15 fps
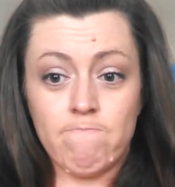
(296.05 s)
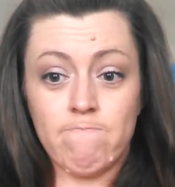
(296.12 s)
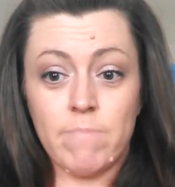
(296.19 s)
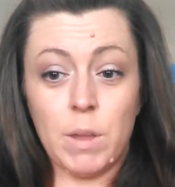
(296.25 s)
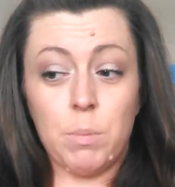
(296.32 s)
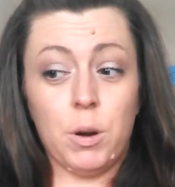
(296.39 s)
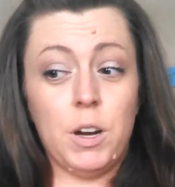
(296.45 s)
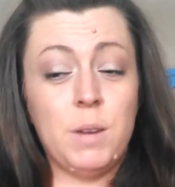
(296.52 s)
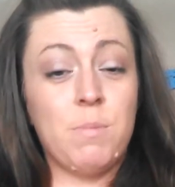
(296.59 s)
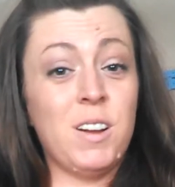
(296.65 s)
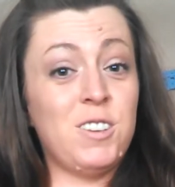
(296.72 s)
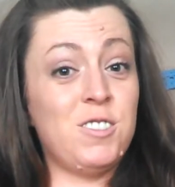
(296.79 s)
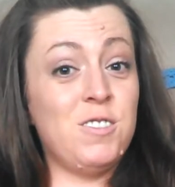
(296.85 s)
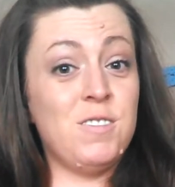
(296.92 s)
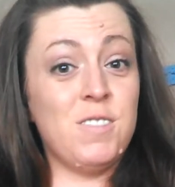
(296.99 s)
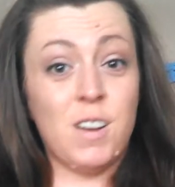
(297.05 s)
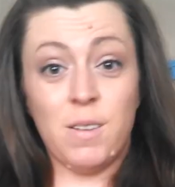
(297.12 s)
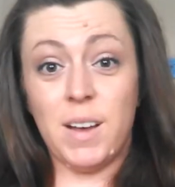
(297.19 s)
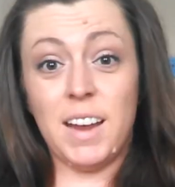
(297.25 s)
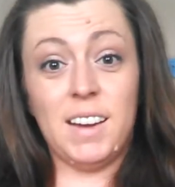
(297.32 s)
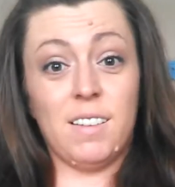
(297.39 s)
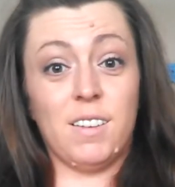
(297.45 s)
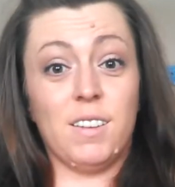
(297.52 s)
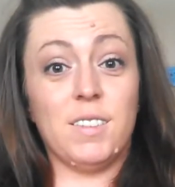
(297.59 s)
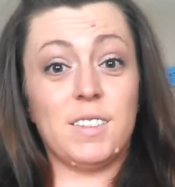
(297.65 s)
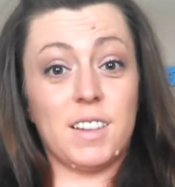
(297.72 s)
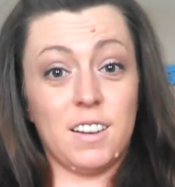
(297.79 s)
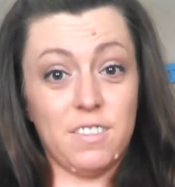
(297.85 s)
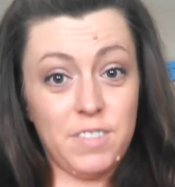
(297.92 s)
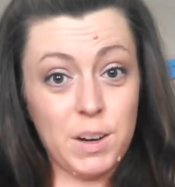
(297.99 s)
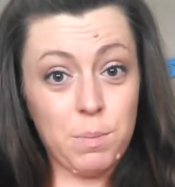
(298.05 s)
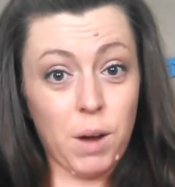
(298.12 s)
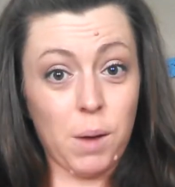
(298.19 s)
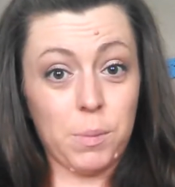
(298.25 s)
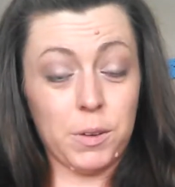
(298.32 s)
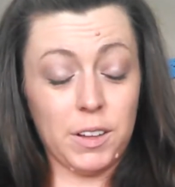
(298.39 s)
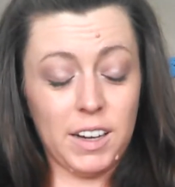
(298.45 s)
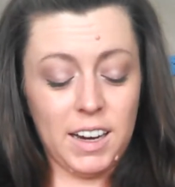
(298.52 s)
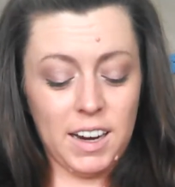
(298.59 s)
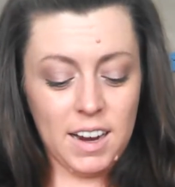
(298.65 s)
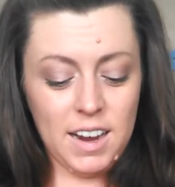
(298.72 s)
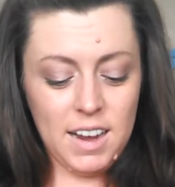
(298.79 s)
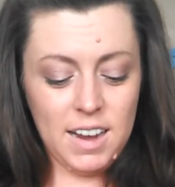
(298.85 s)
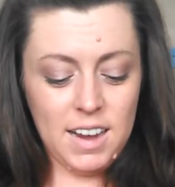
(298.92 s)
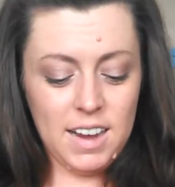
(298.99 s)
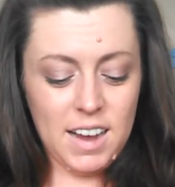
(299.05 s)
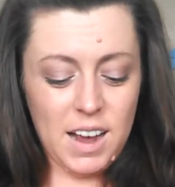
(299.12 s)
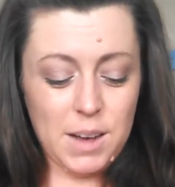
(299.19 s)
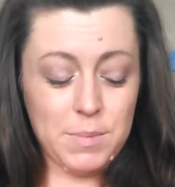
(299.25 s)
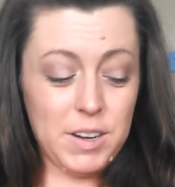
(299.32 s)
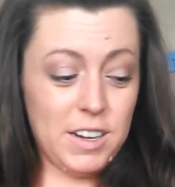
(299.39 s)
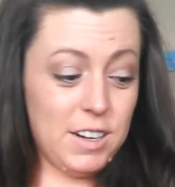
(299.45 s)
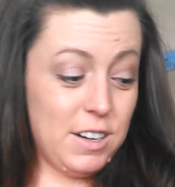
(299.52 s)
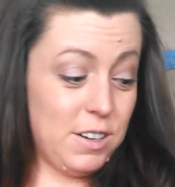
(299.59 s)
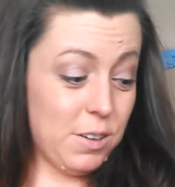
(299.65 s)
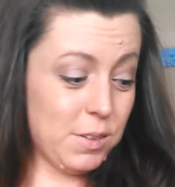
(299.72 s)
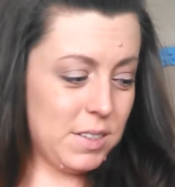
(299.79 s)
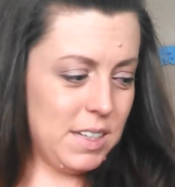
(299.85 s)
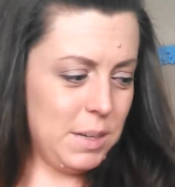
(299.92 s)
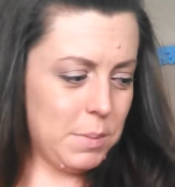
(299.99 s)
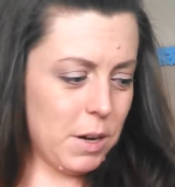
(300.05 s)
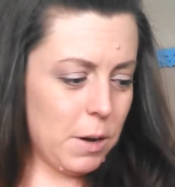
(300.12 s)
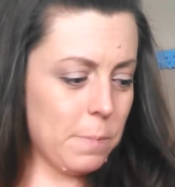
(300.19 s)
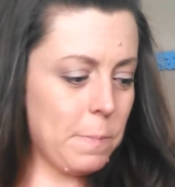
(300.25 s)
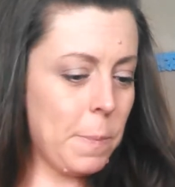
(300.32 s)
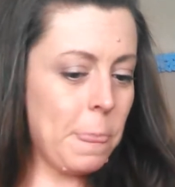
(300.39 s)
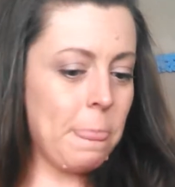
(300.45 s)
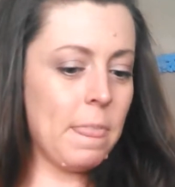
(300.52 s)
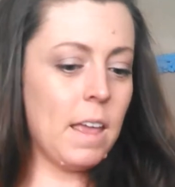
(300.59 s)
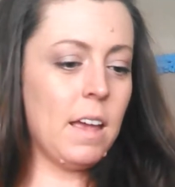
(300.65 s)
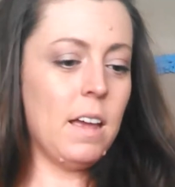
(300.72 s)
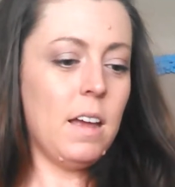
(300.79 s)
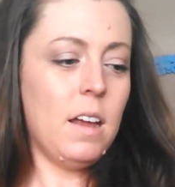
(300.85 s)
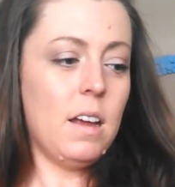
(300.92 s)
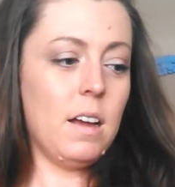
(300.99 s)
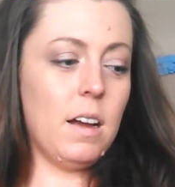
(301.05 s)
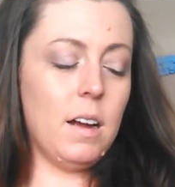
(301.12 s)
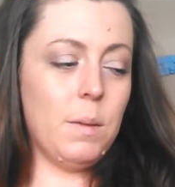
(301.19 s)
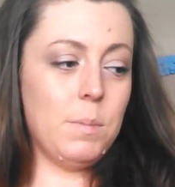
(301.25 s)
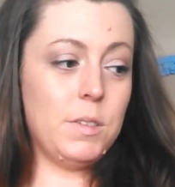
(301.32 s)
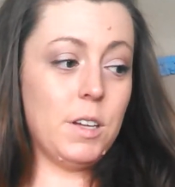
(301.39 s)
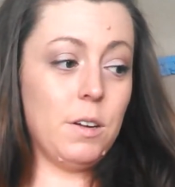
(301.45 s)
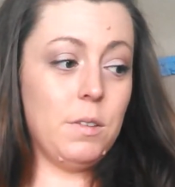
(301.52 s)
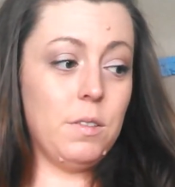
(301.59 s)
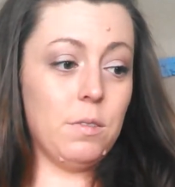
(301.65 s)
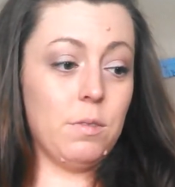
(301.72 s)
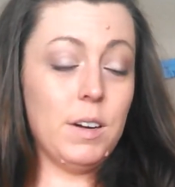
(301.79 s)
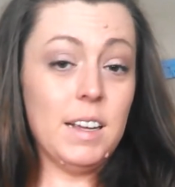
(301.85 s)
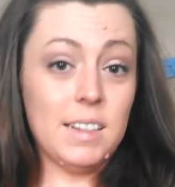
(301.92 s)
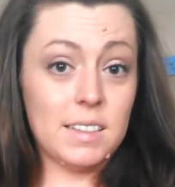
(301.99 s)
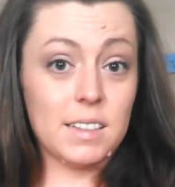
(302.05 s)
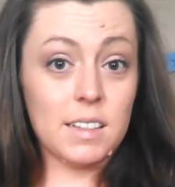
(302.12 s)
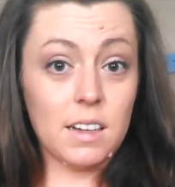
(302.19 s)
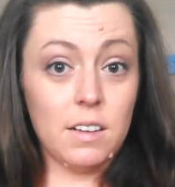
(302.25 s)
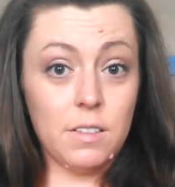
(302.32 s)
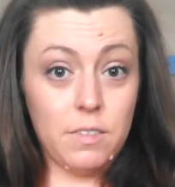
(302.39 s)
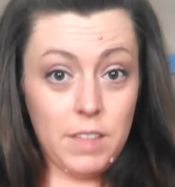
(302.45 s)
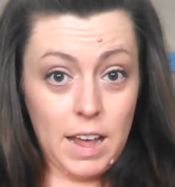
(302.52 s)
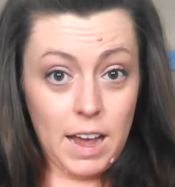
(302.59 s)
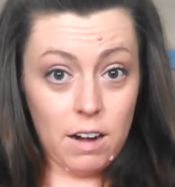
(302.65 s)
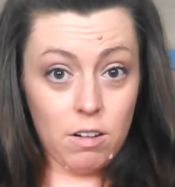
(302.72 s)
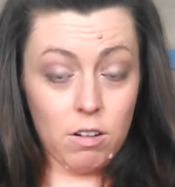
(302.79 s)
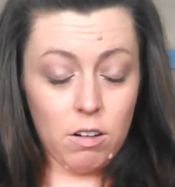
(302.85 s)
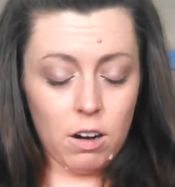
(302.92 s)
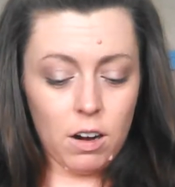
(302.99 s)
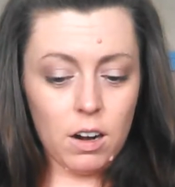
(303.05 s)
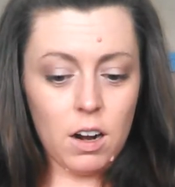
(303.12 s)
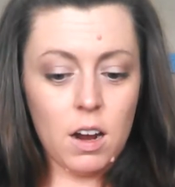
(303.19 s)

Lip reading: Pretty much no 8-year-old is going to fit properly in an adult seatbelt. So the risks of that are